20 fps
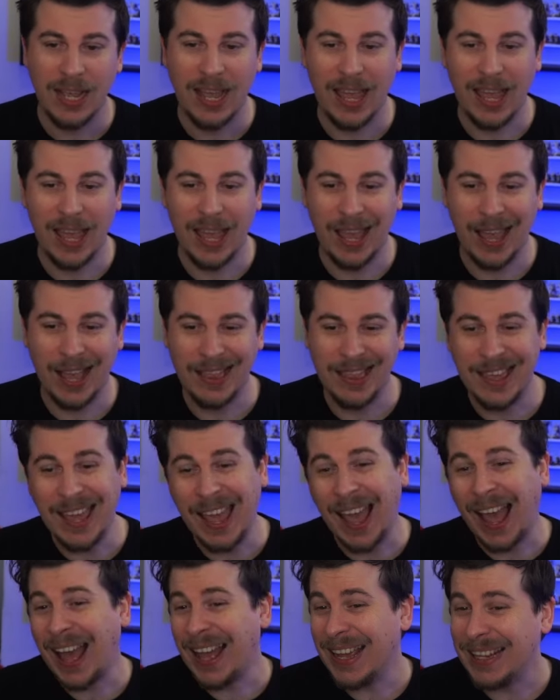The
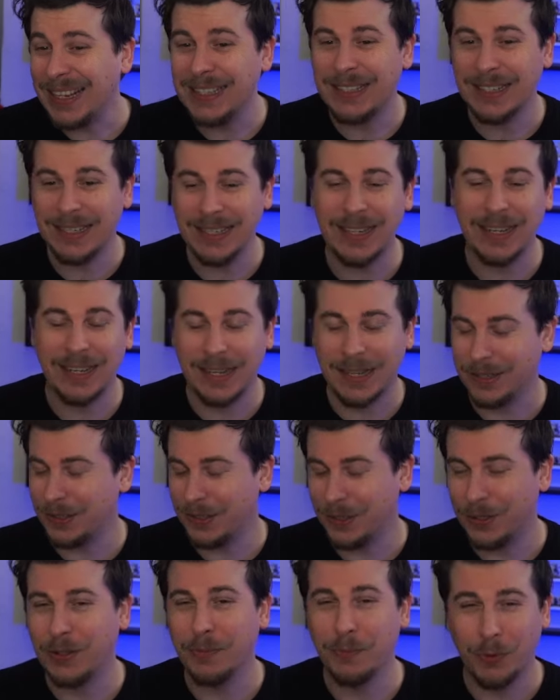idea, as
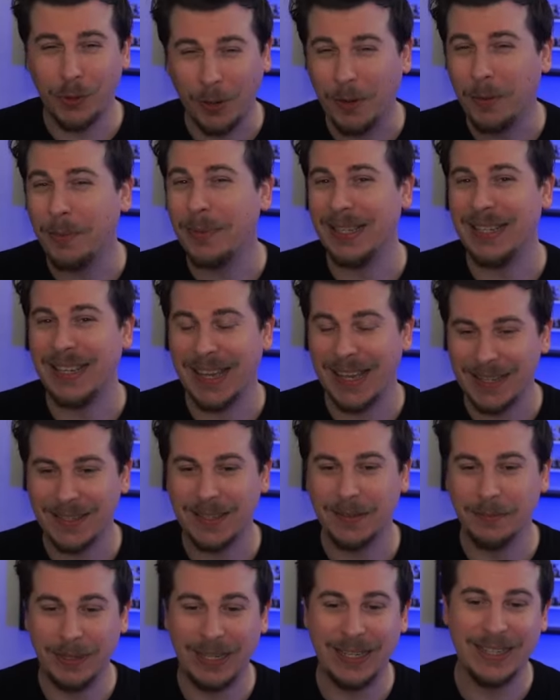you can probably guess
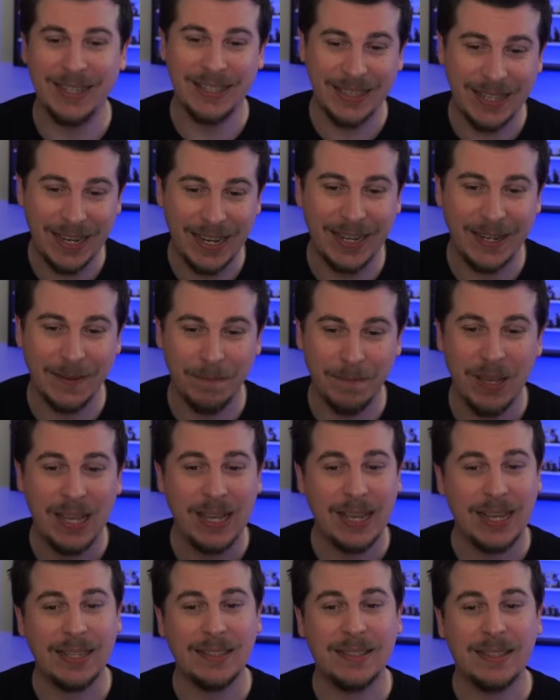by the name,
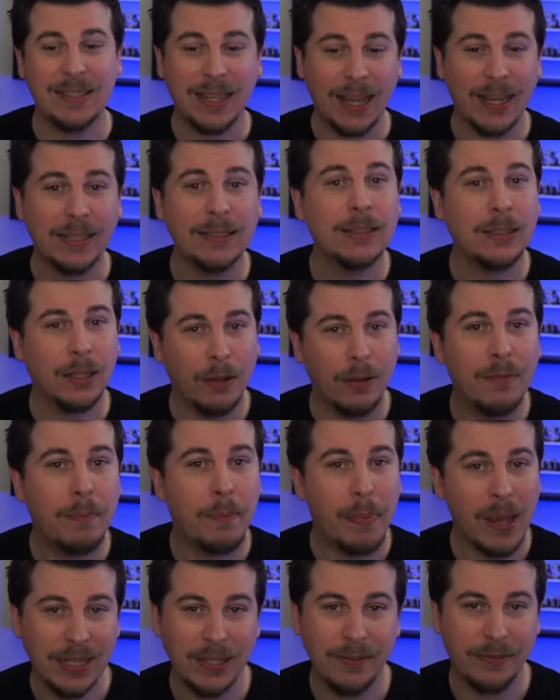is to gain a lot of
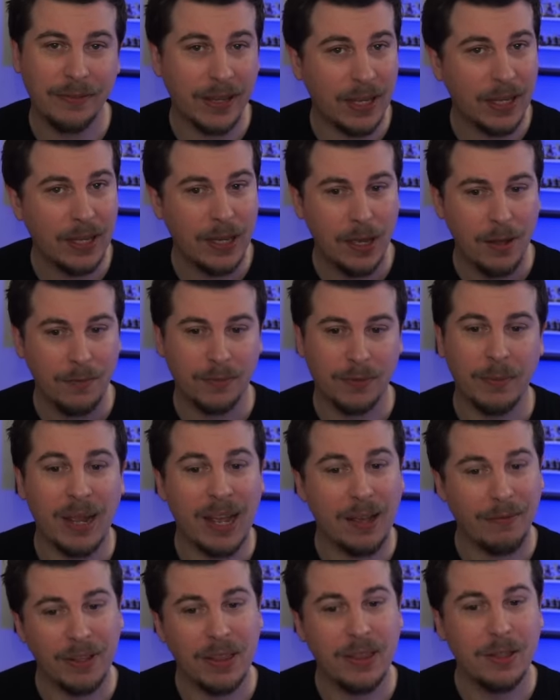benefit from
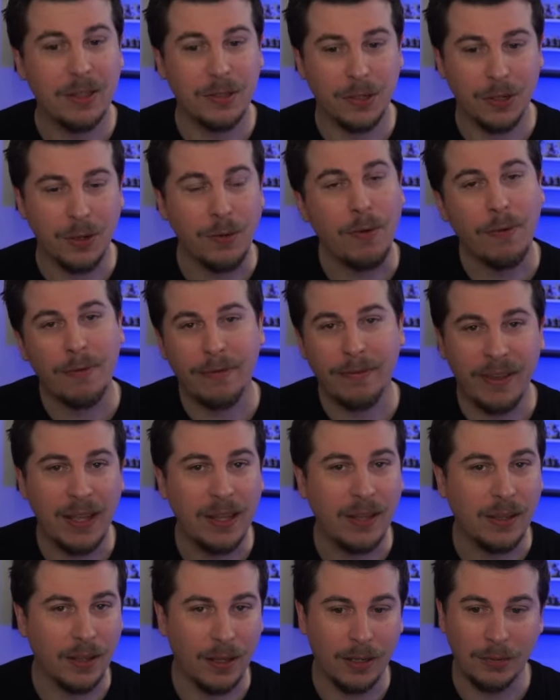having the new
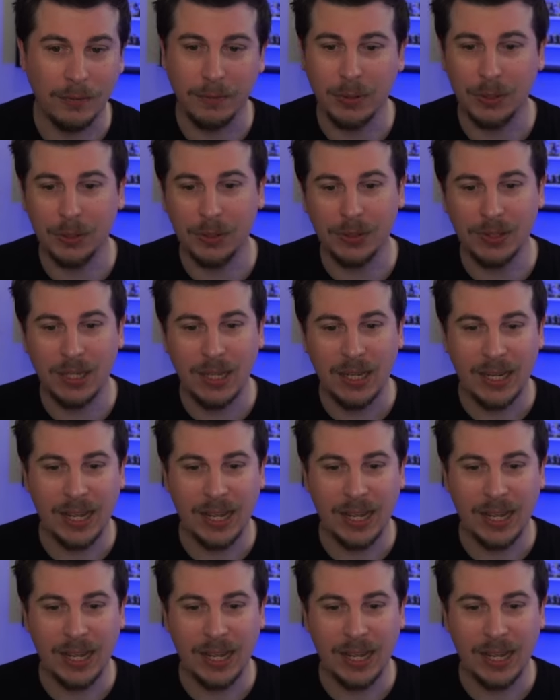Phil on board.